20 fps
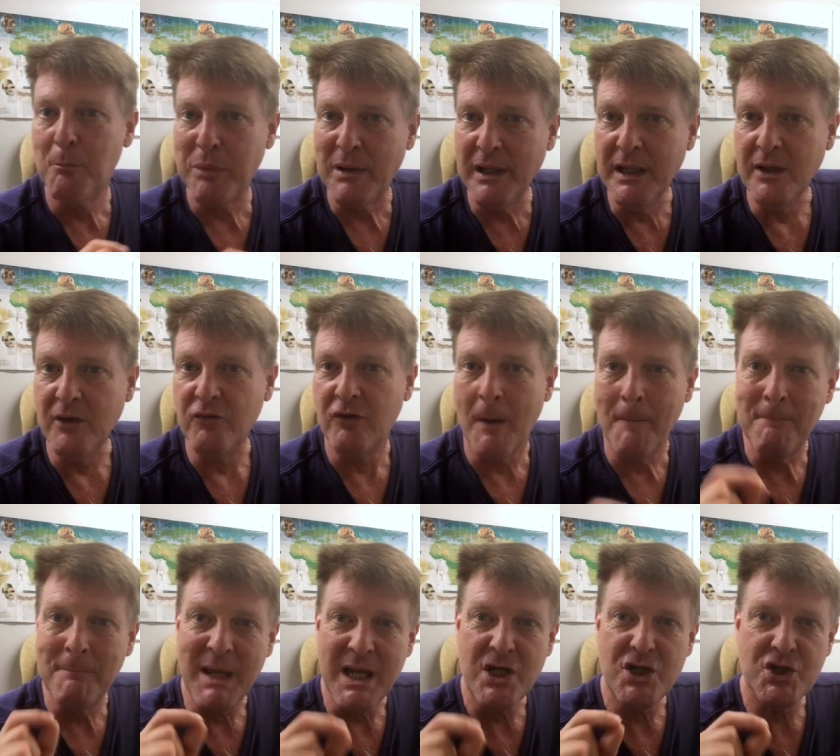please
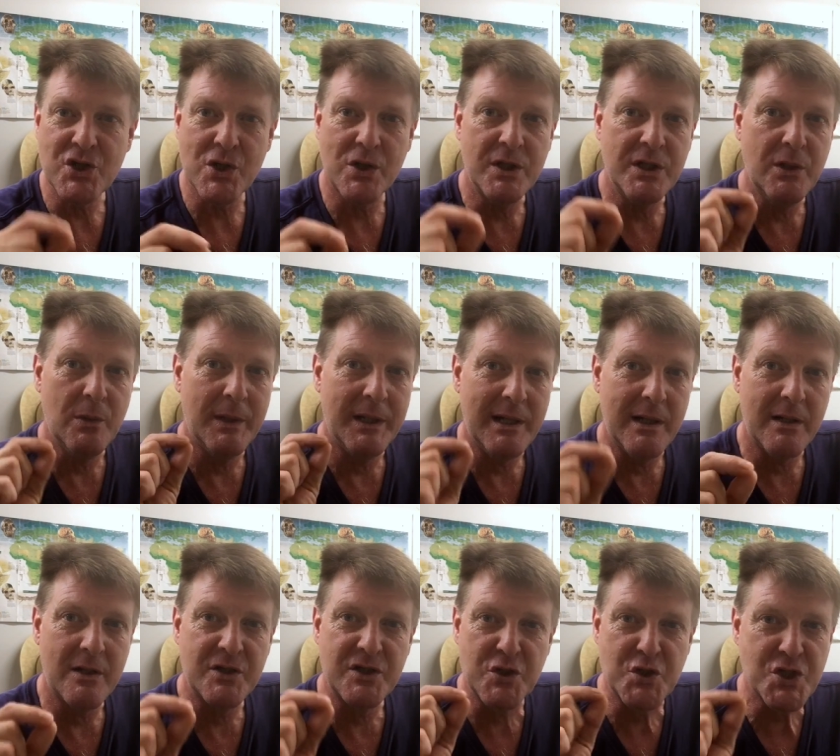make sure you
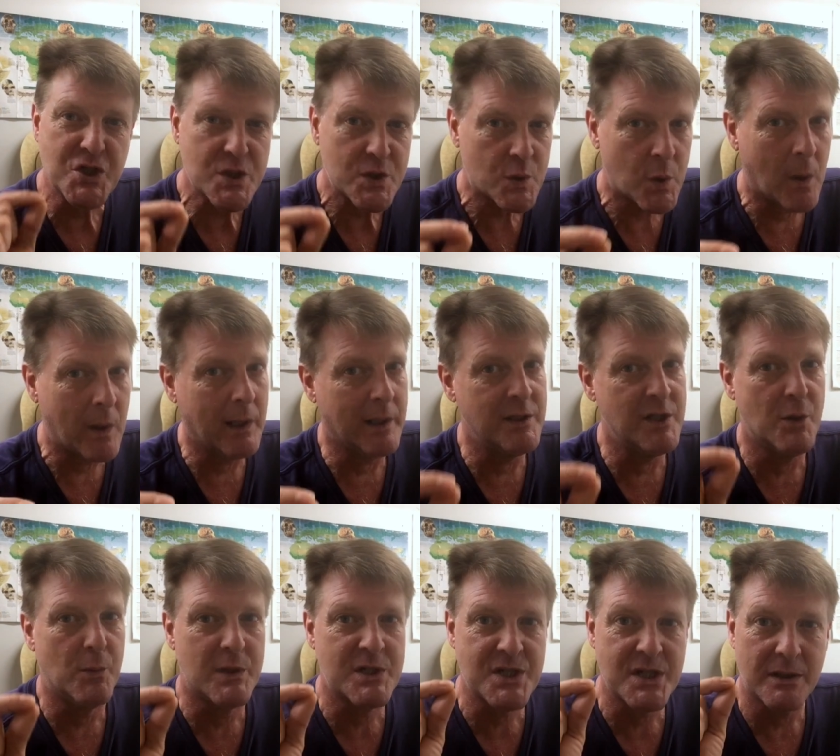adhere to
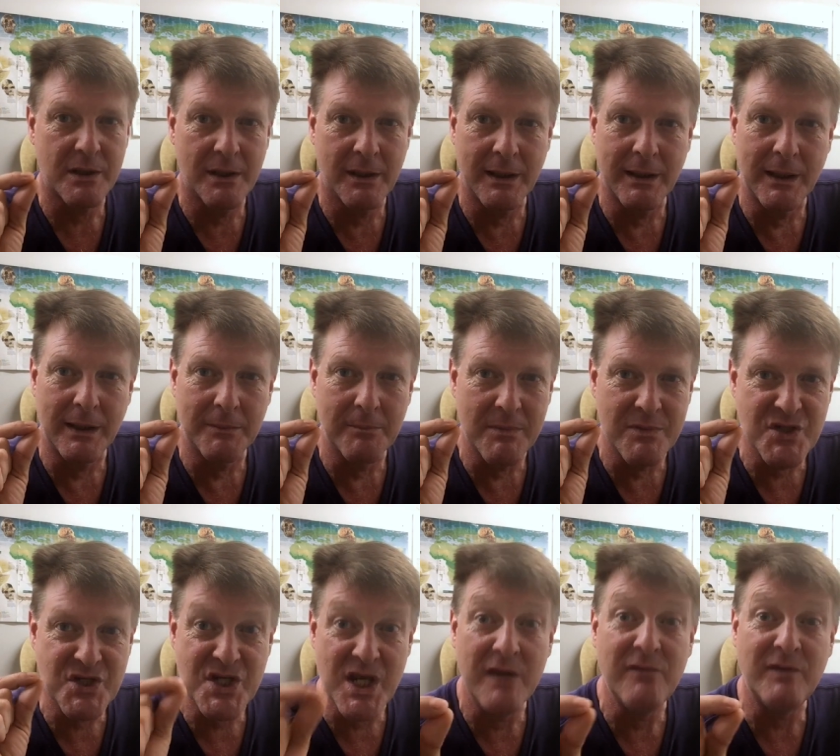strenuous uh,
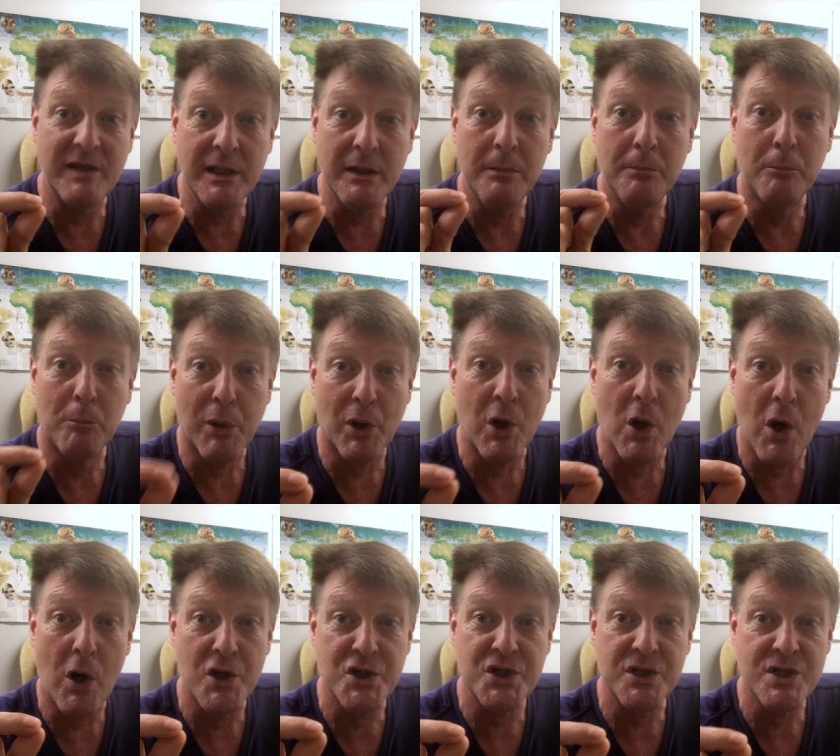safety
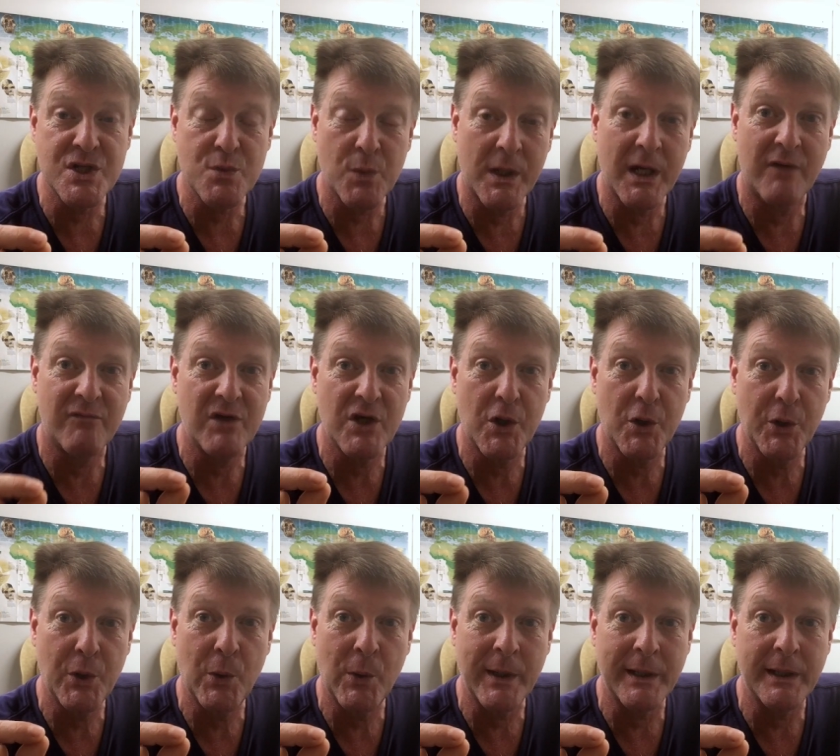precautions whenever you're
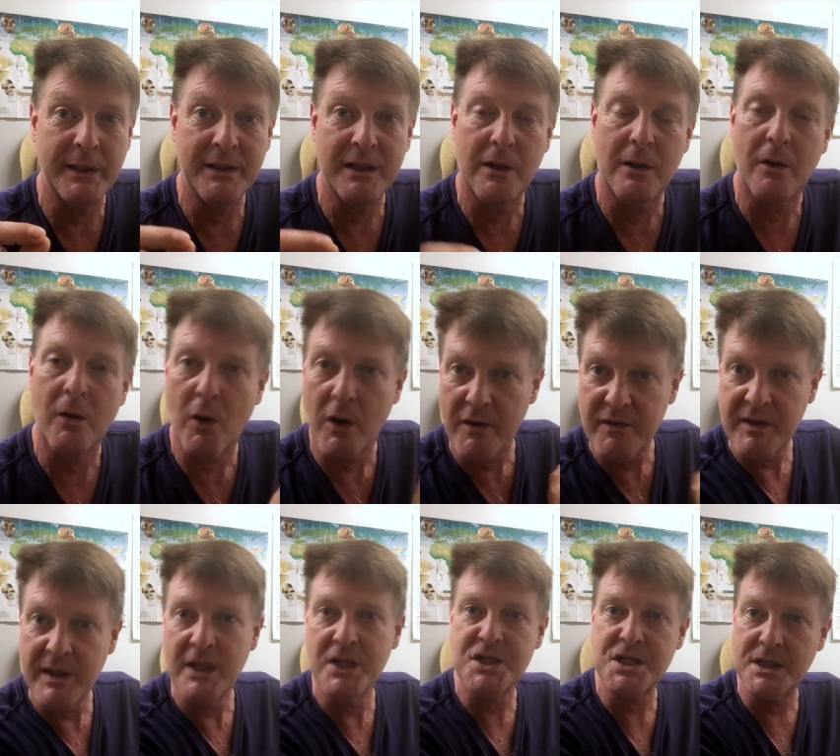doing it. There are
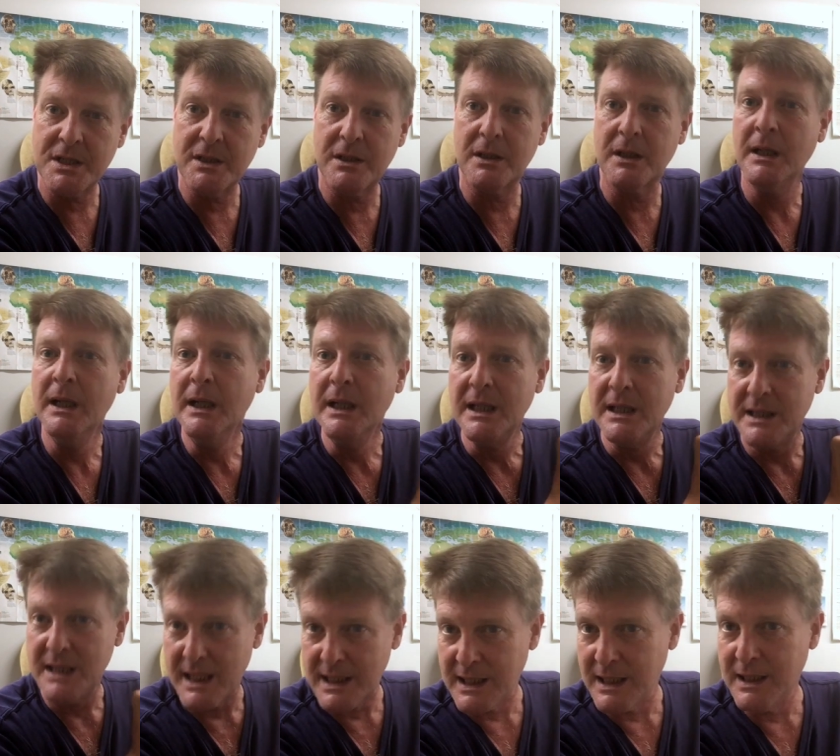things in here
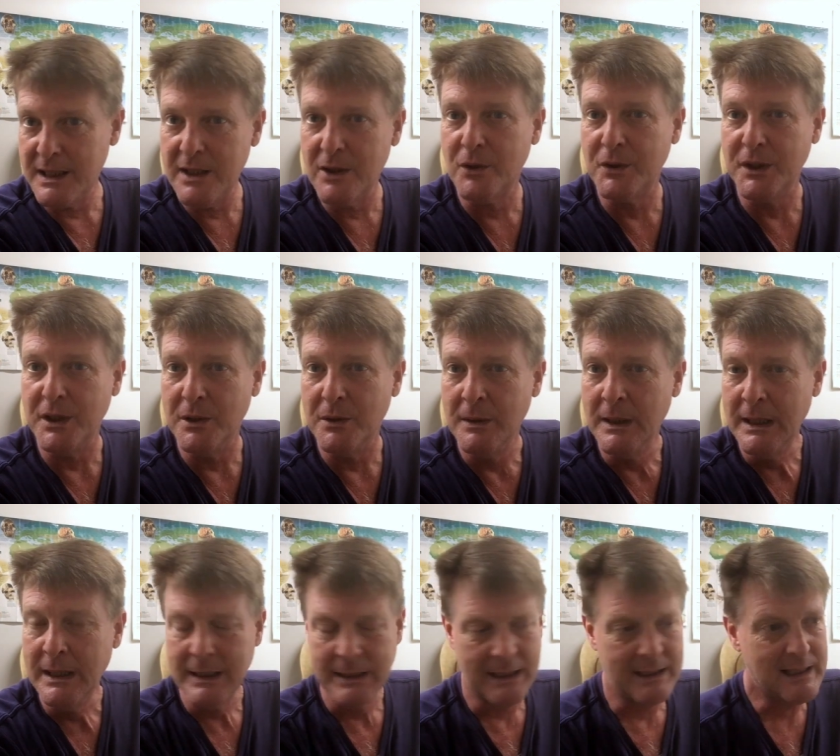that can kill you.
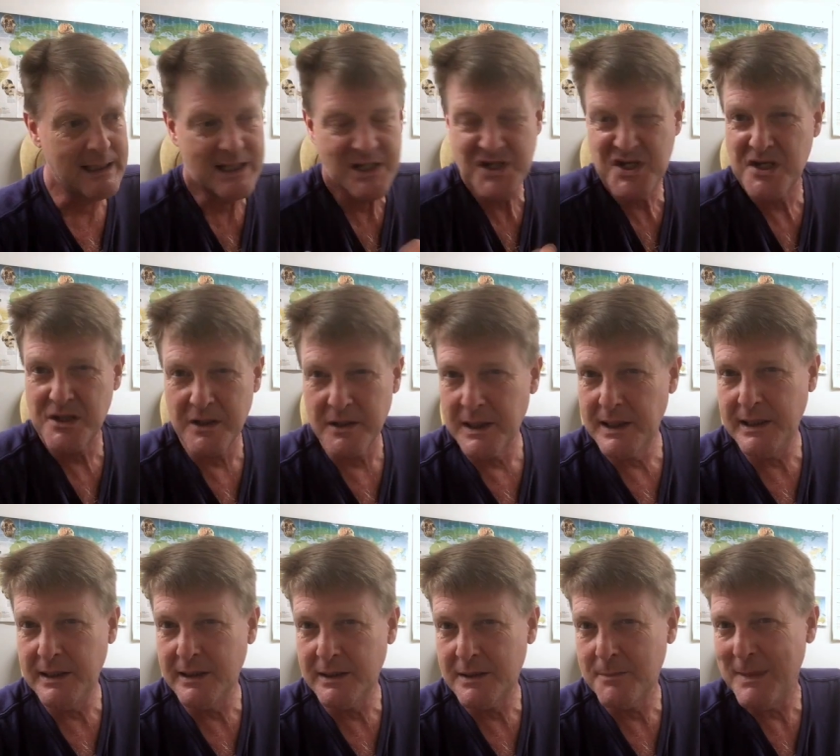I consider a
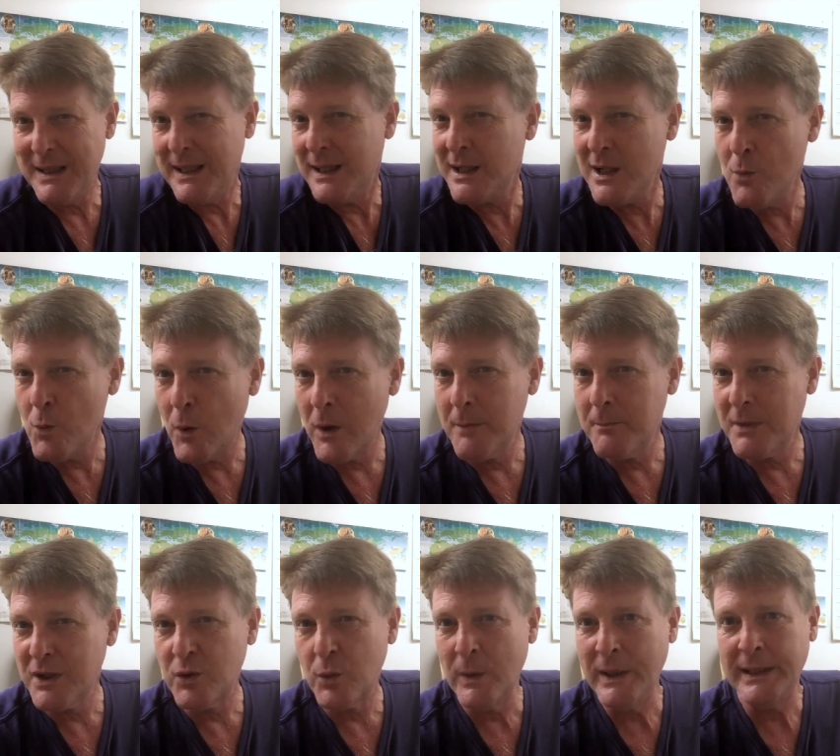kid to be anyone
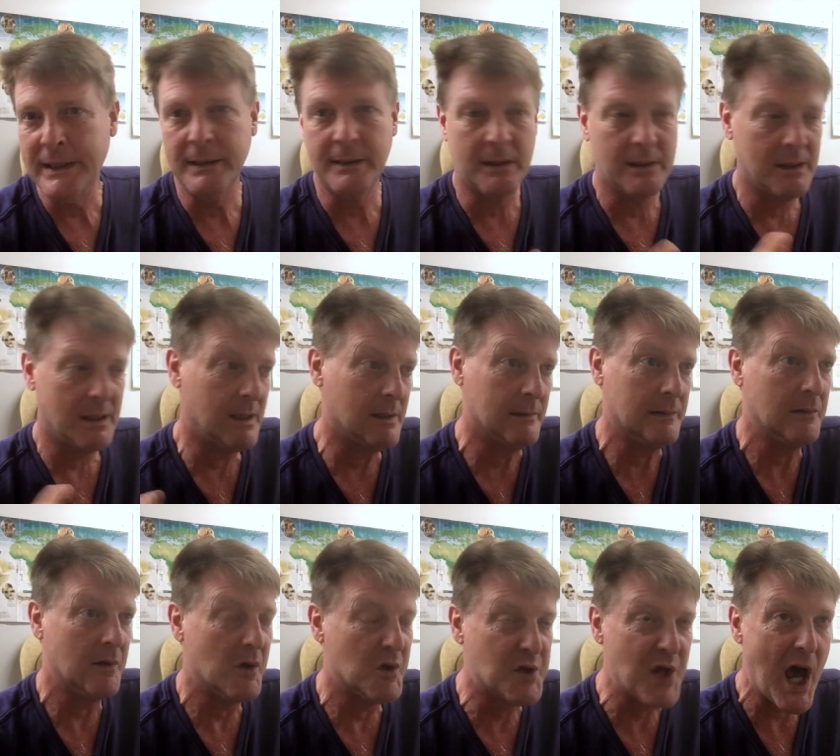between, uh, I
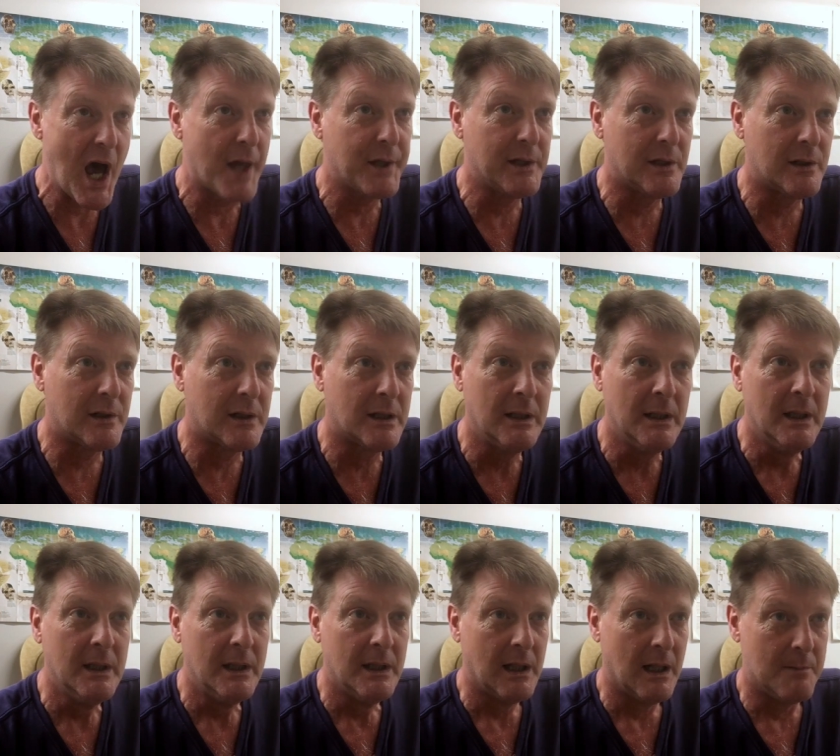don't know, a toddler
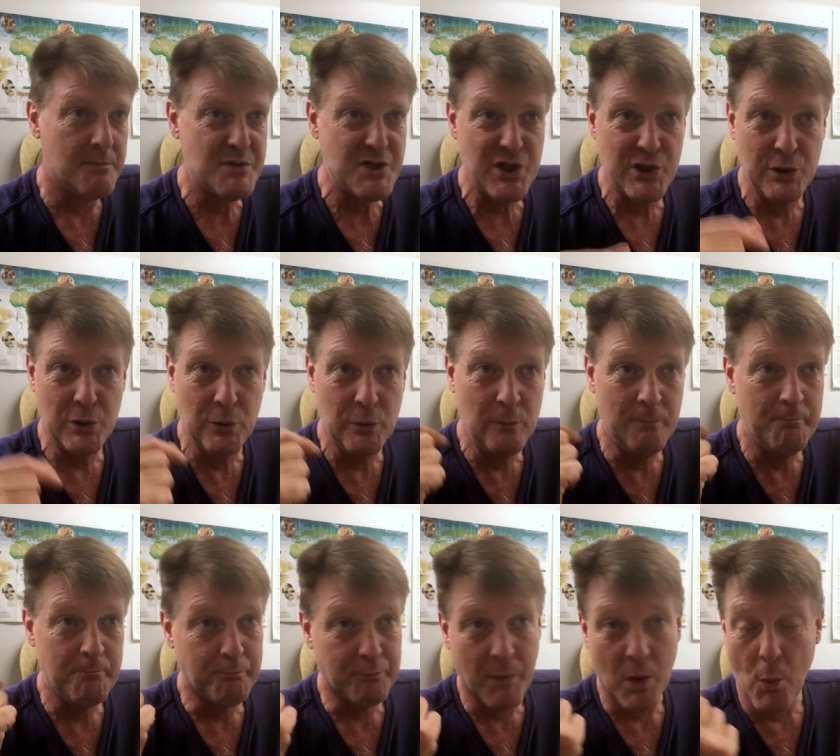up to
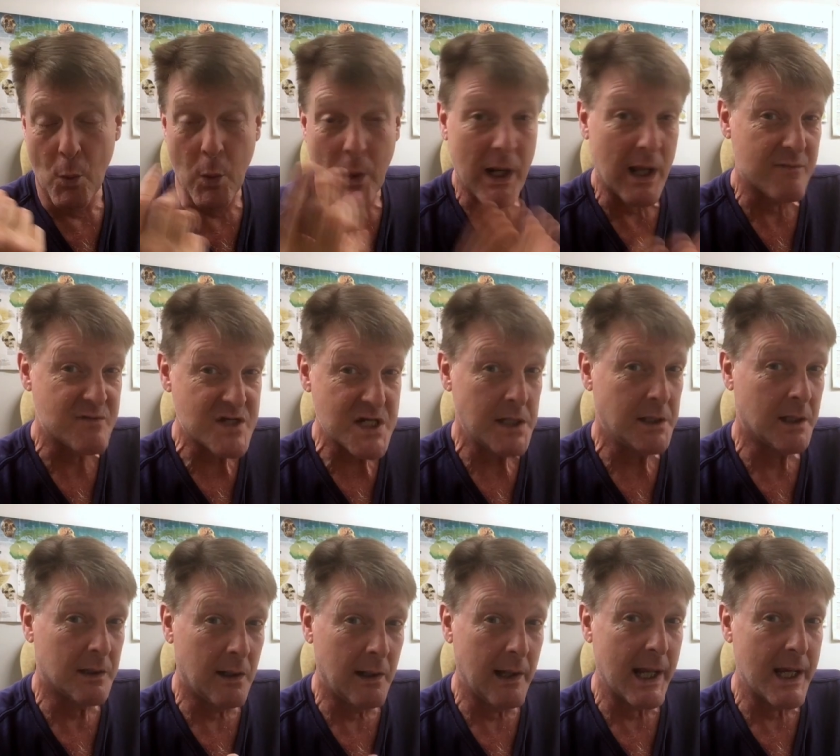what I've seen
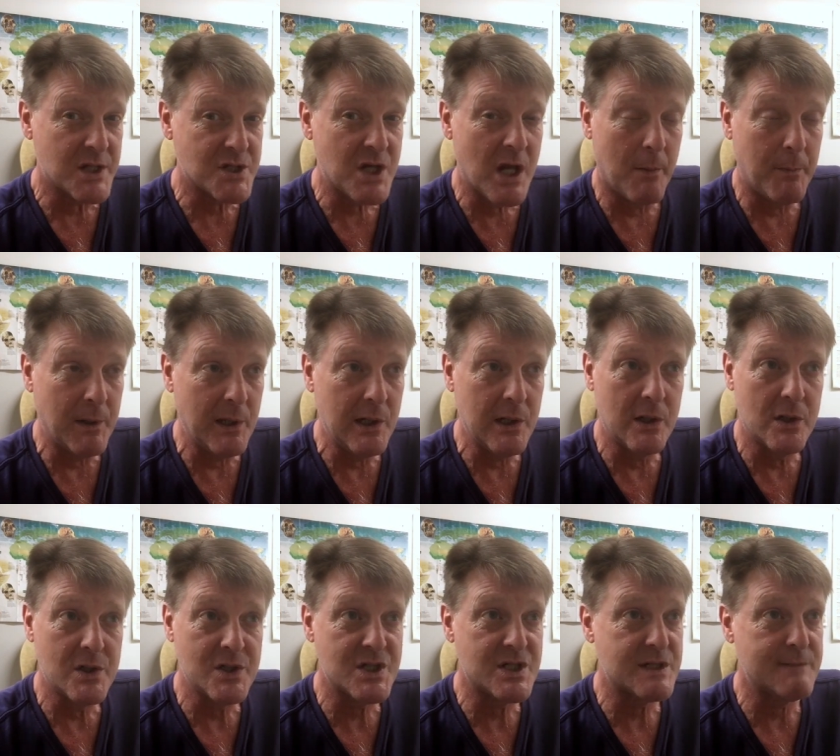in the last couple
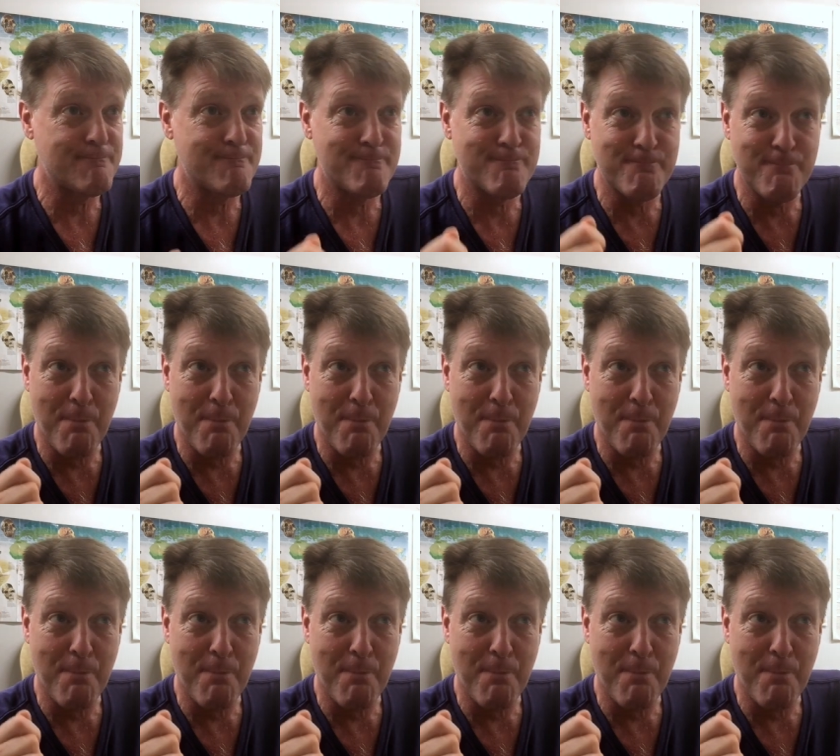years,